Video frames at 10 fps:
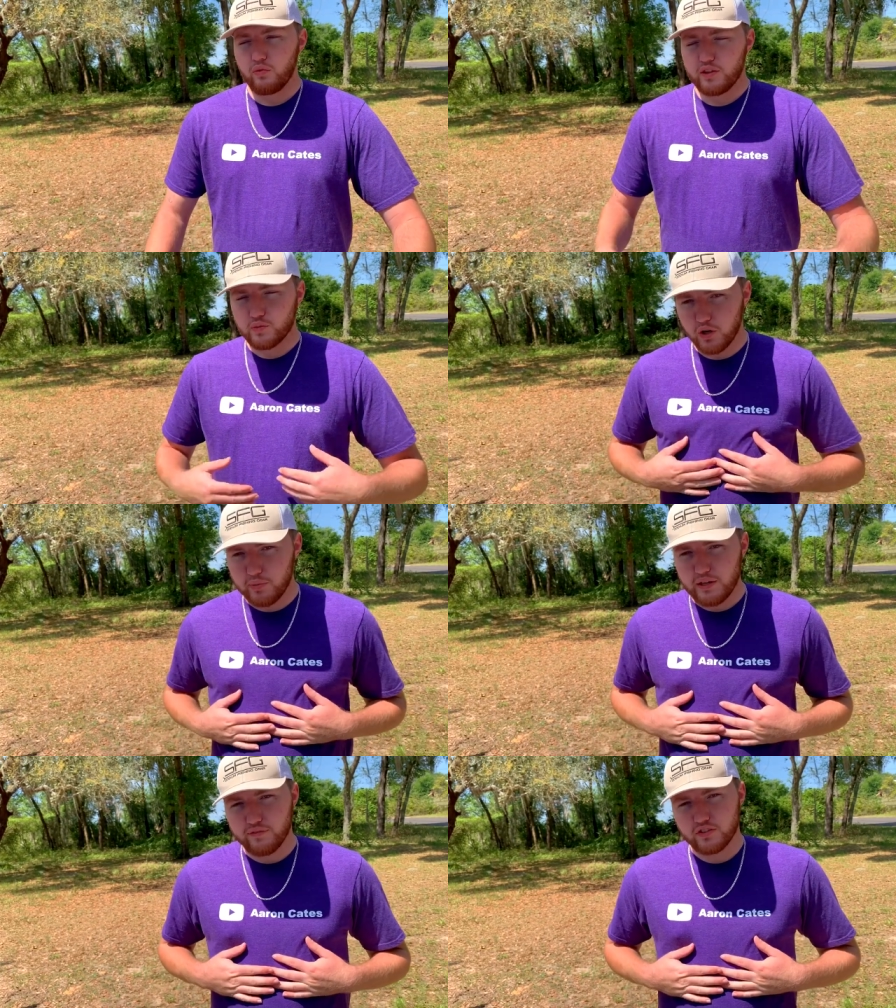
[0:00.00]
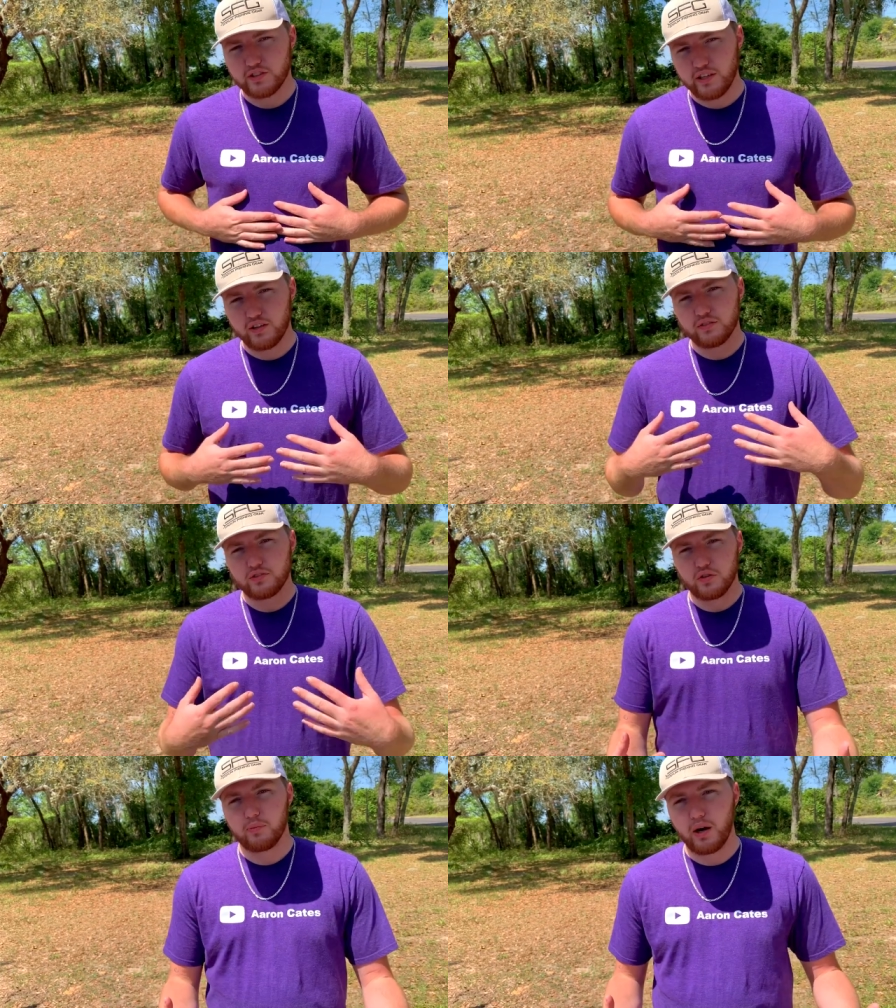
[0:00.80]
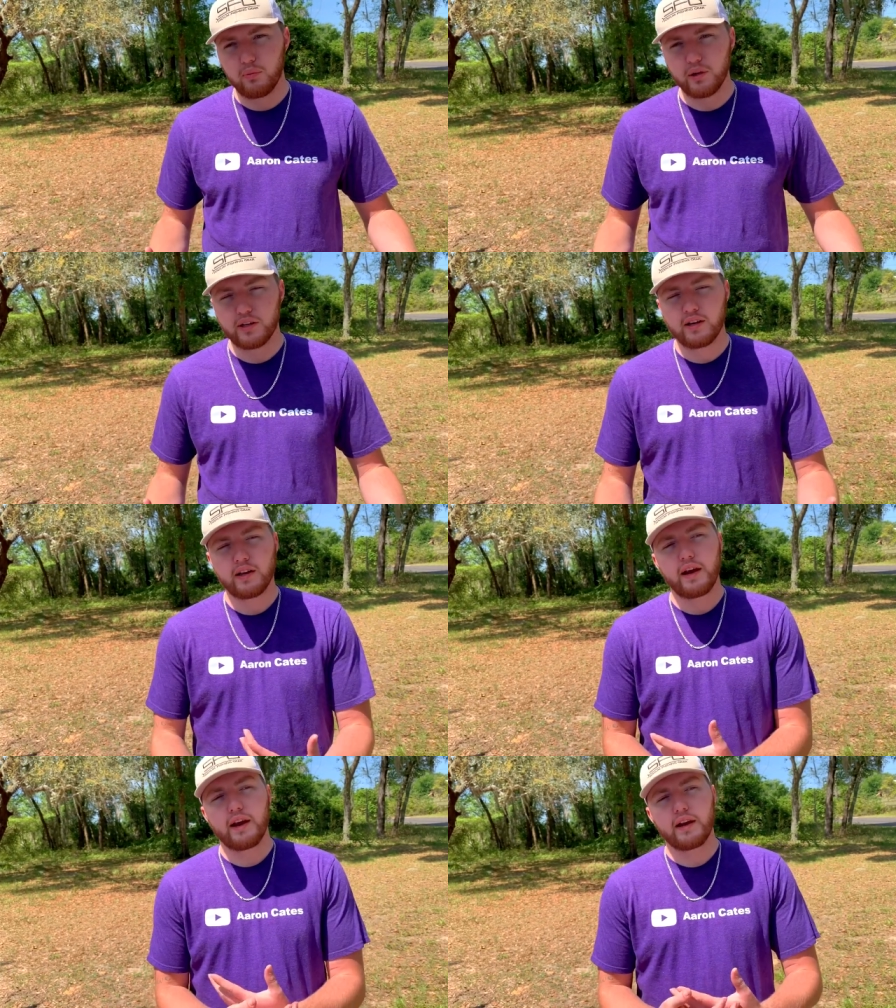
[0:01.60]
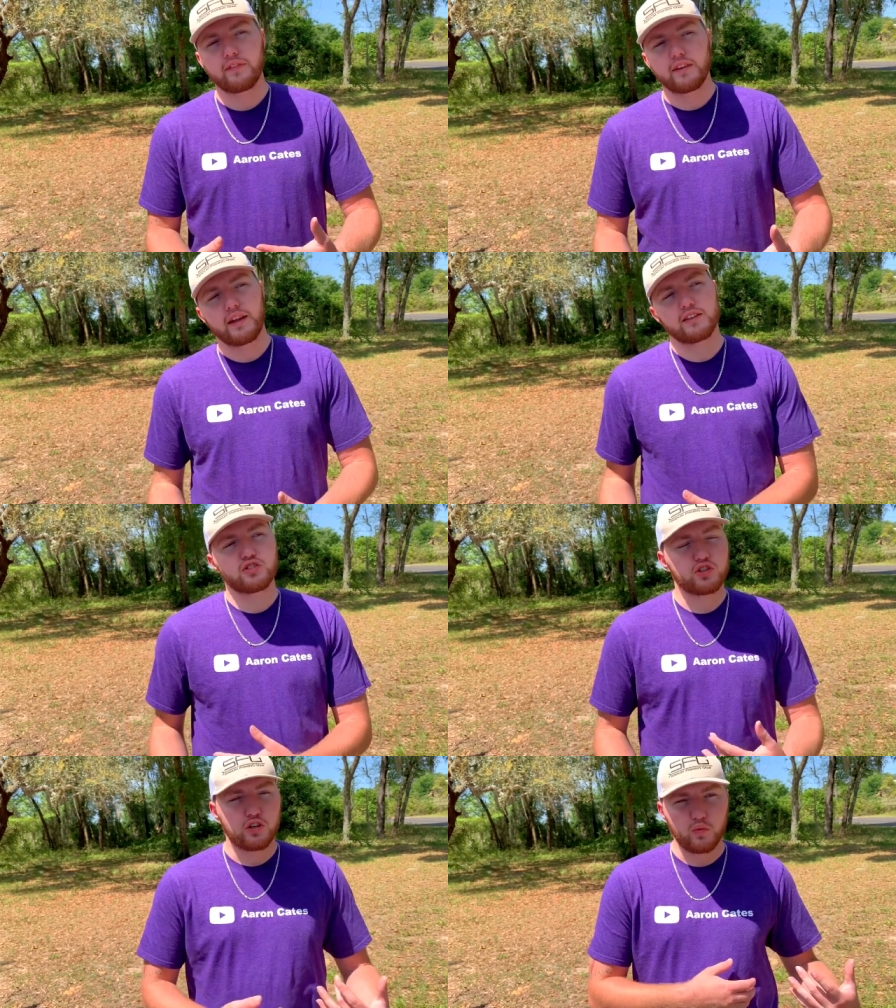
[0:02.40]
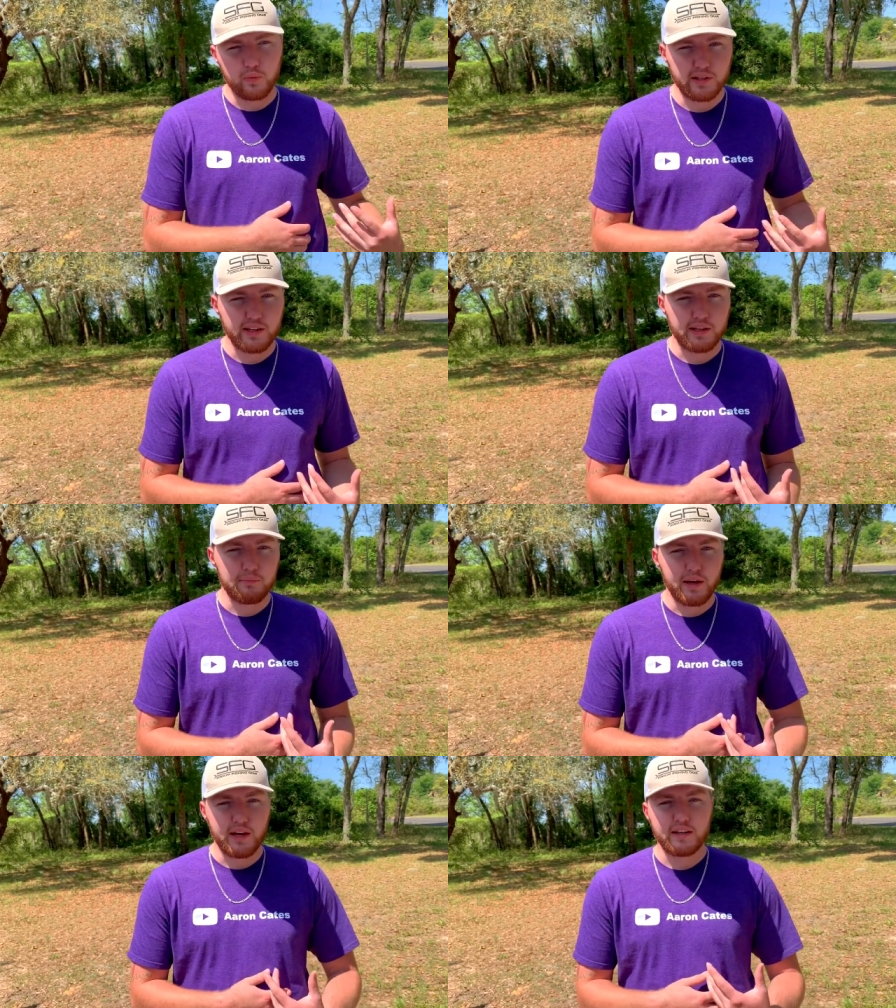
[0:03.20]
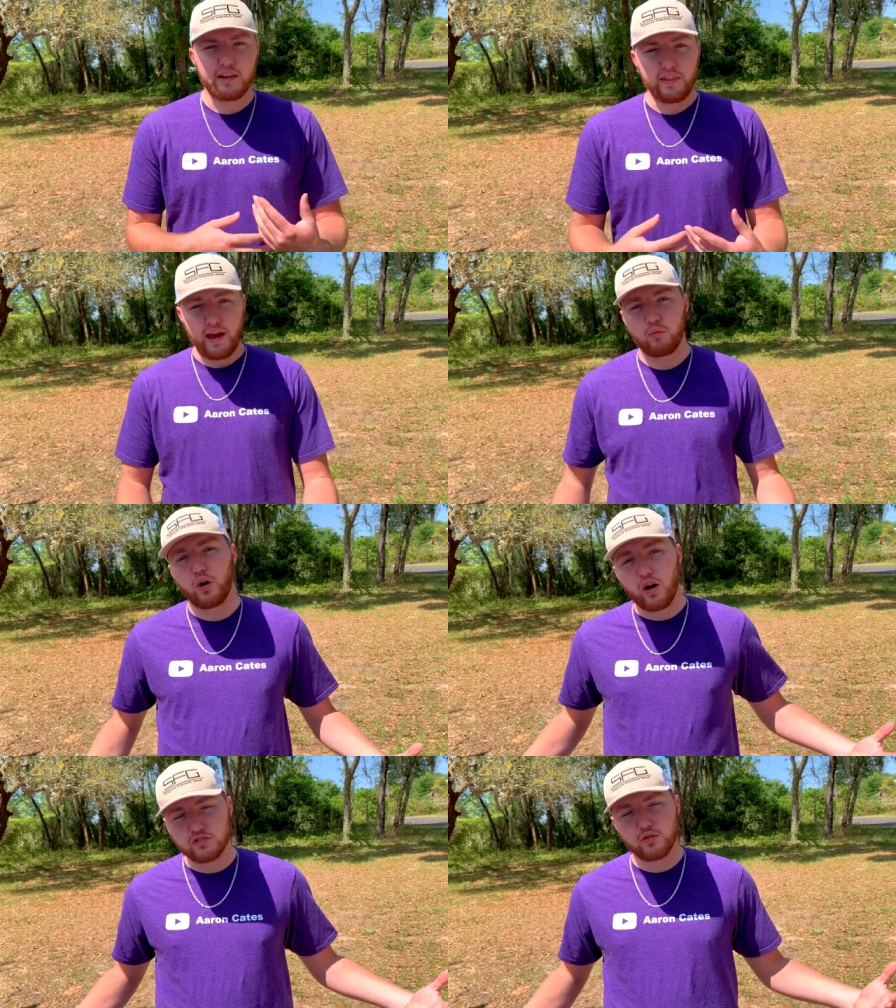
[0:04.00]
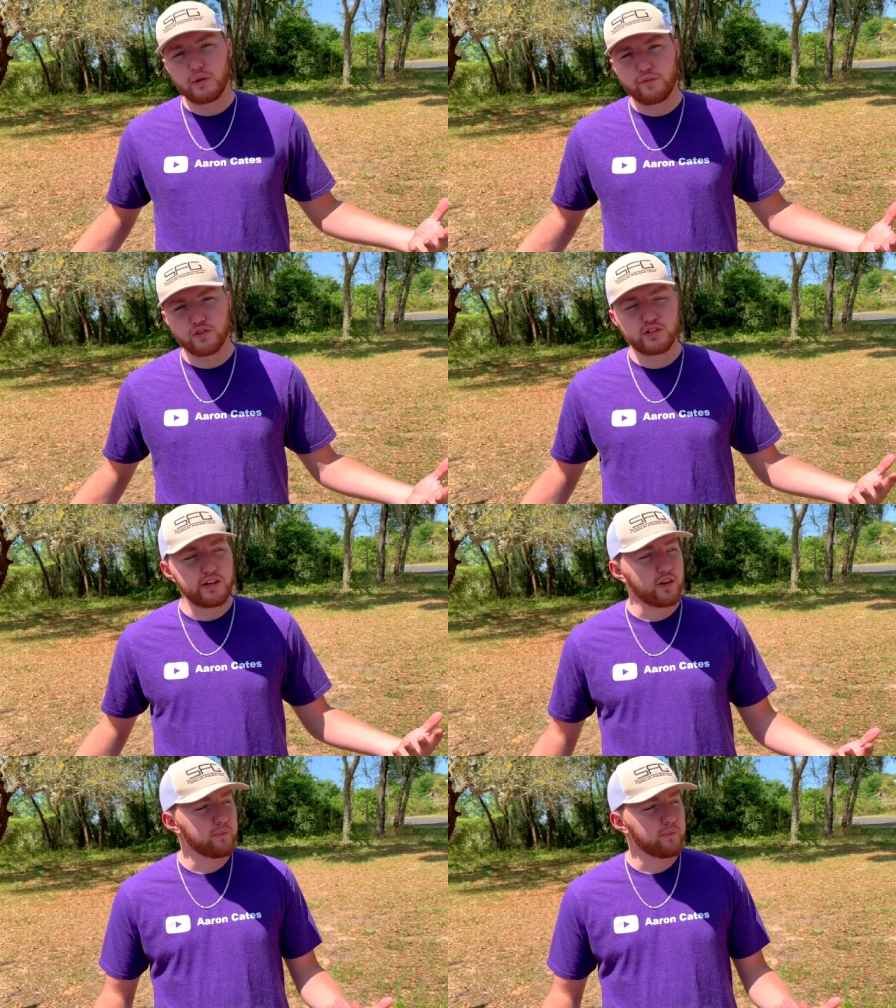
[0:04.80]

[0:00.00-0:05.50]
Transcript: These will be for sale to the public, and the next shirt will be getting made and that will also be for sale.